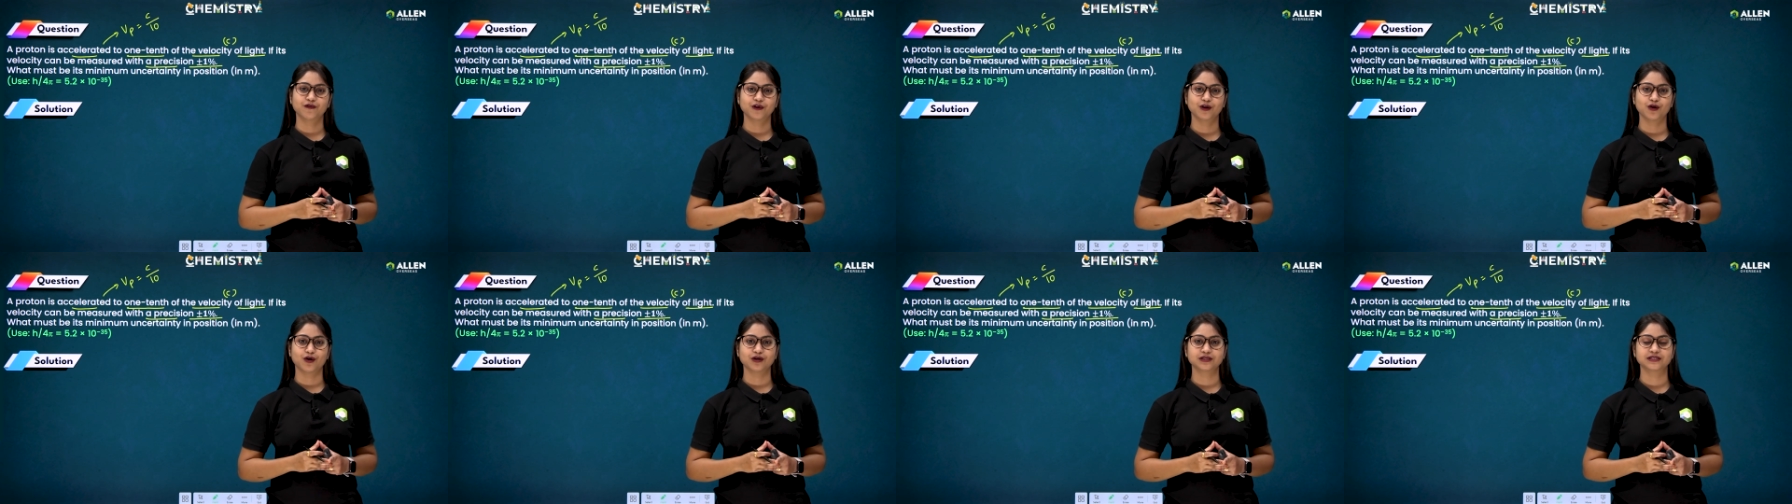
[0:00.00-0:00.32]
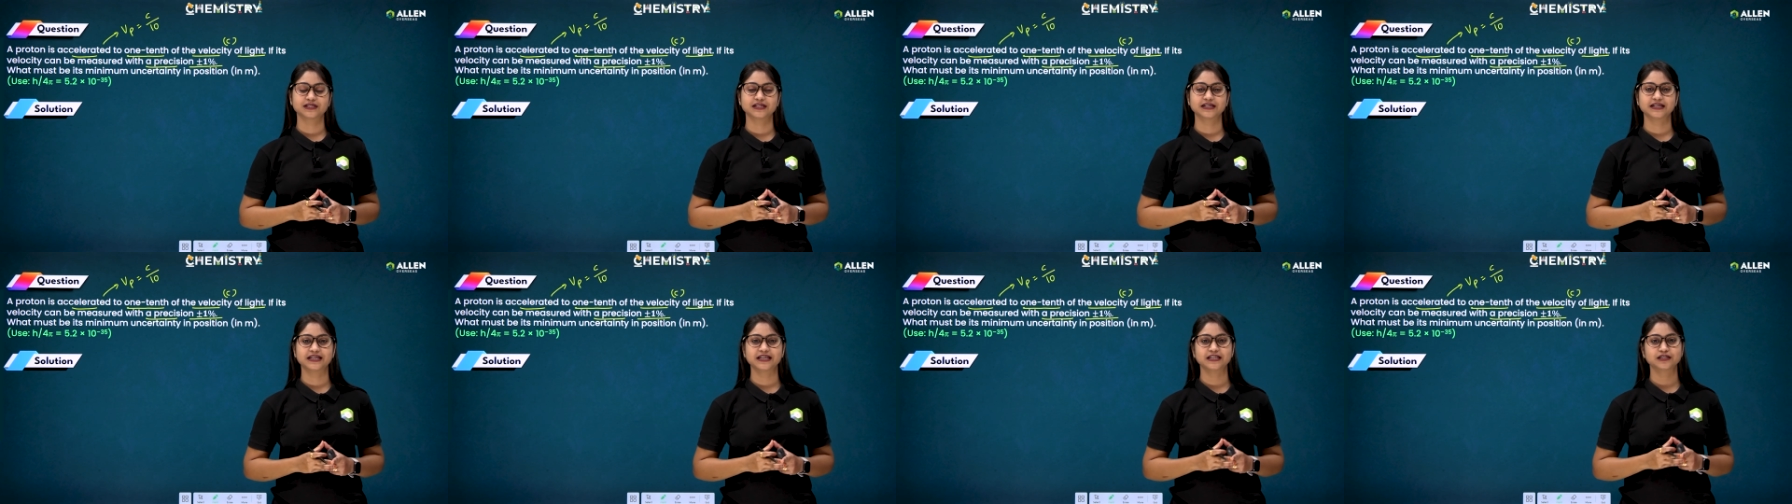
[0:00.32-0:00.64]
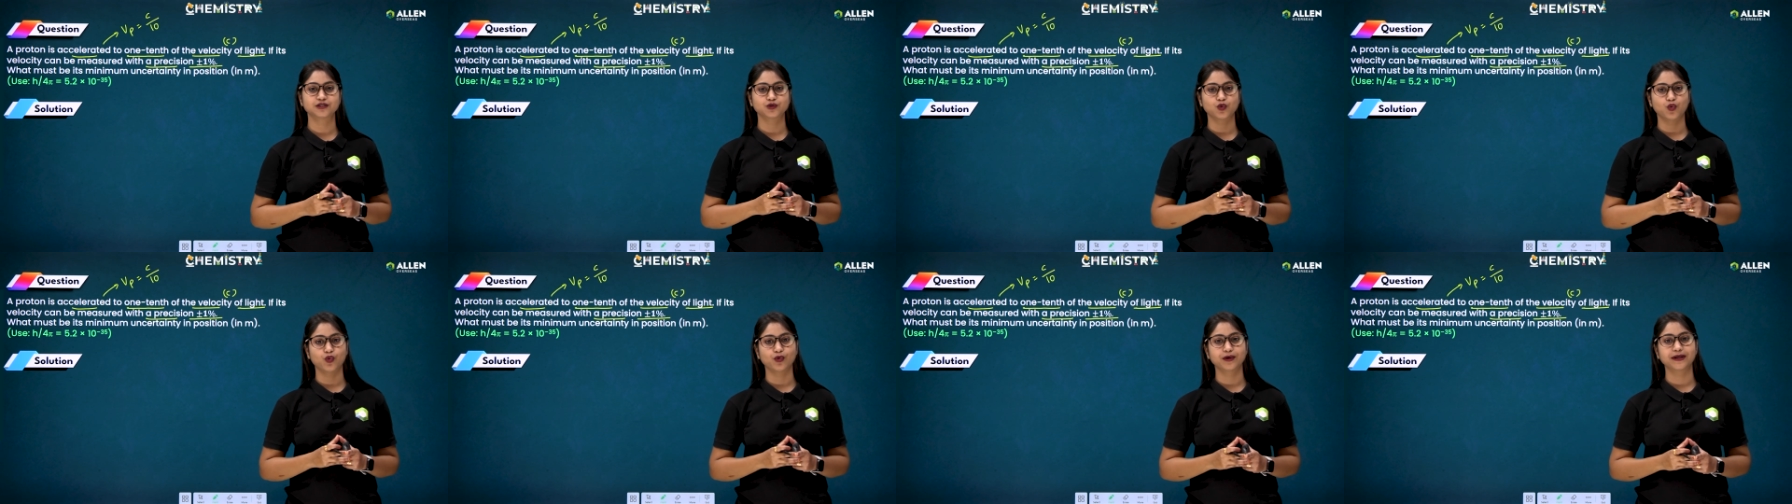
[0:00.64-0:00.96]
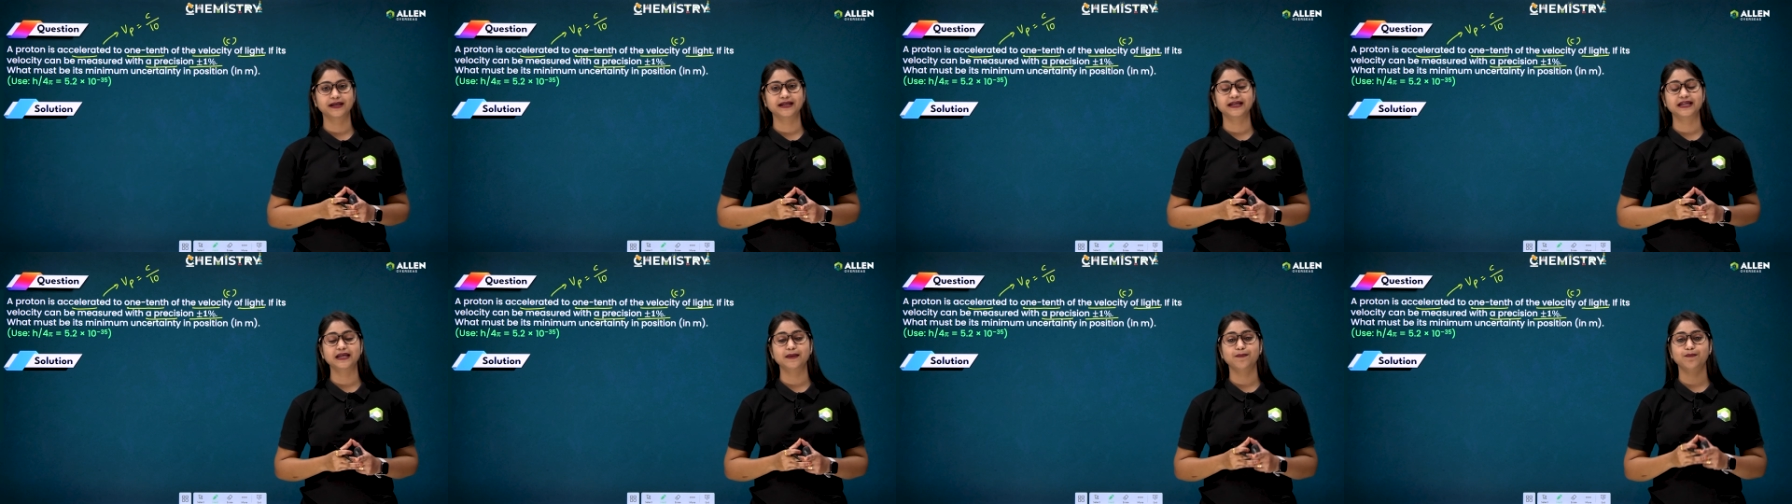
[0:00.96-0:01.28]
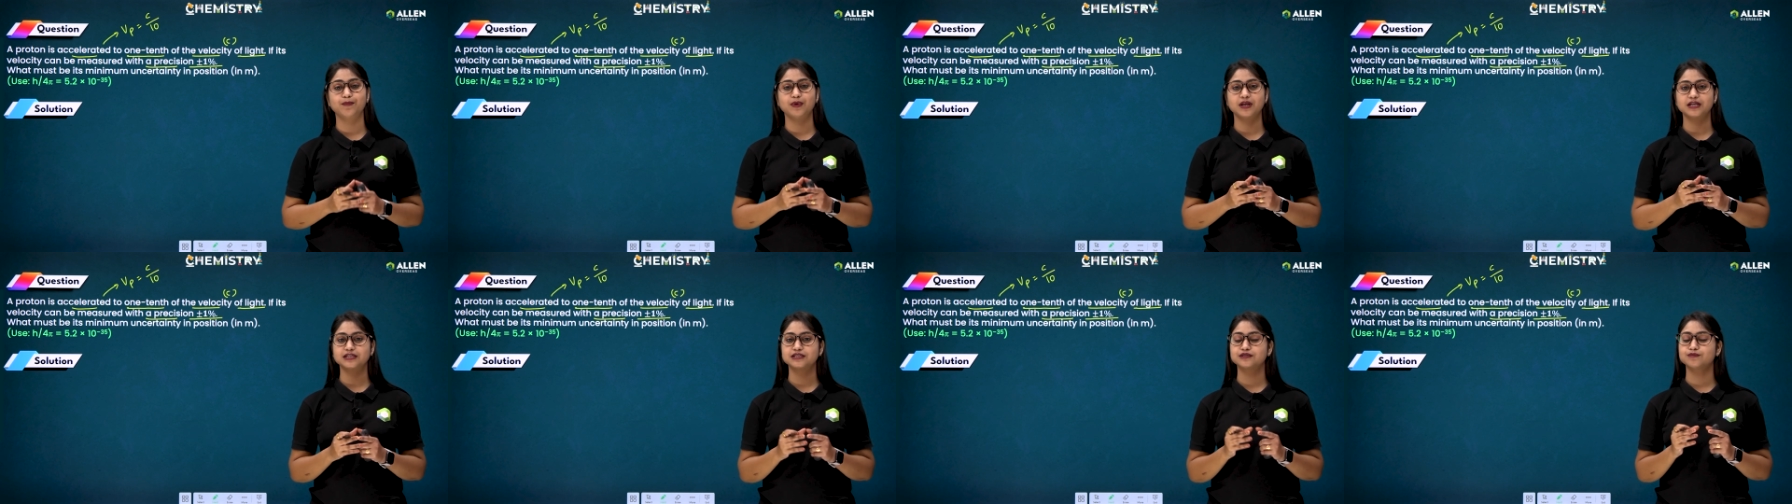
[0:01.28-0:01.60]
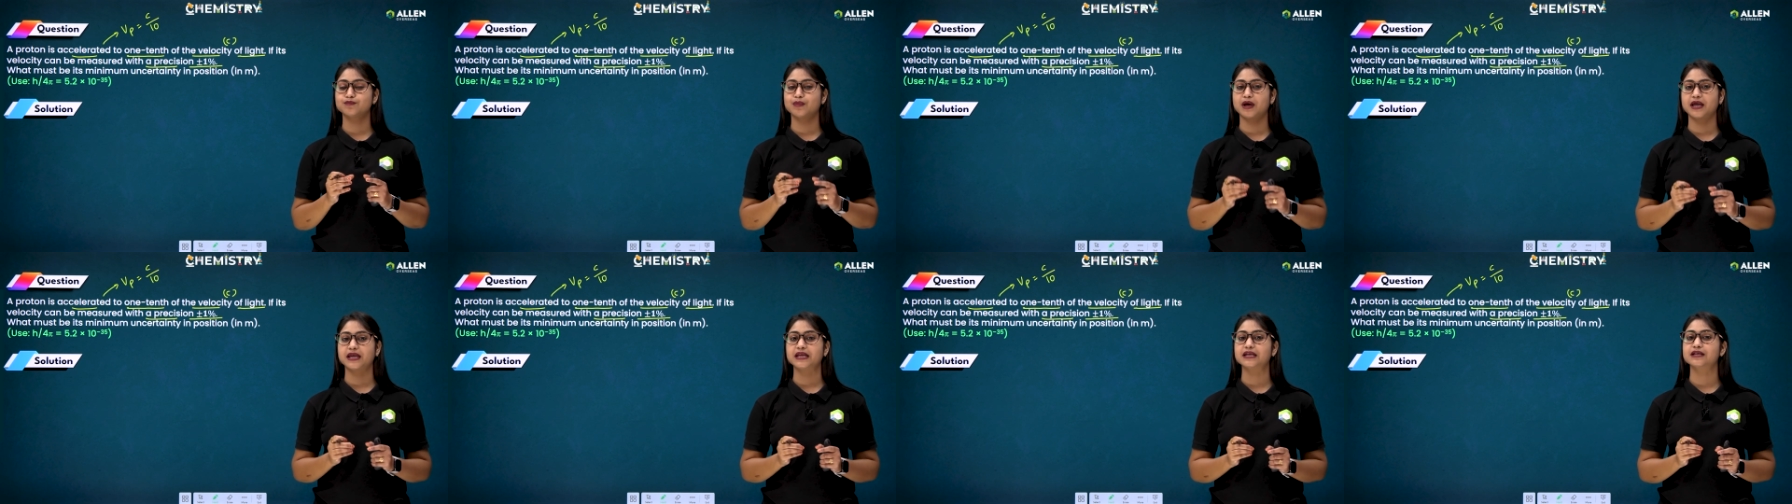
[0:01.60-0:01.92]
velocity is only
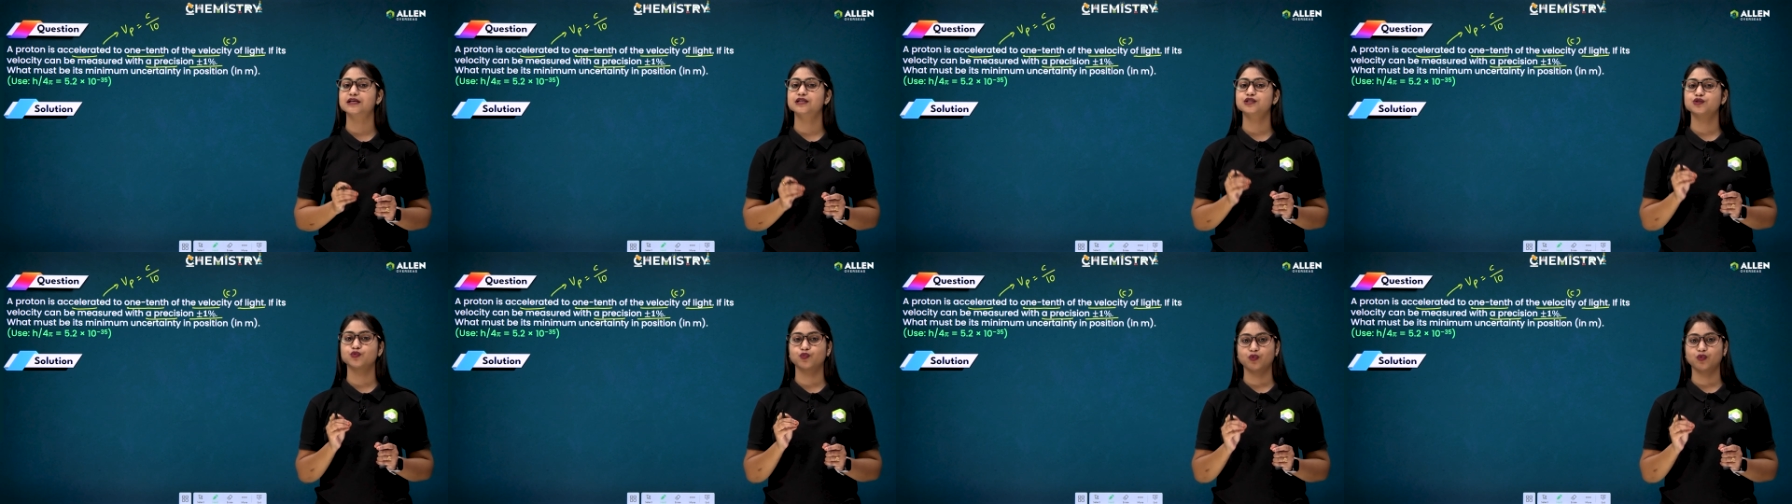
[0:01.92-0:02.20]
±1%,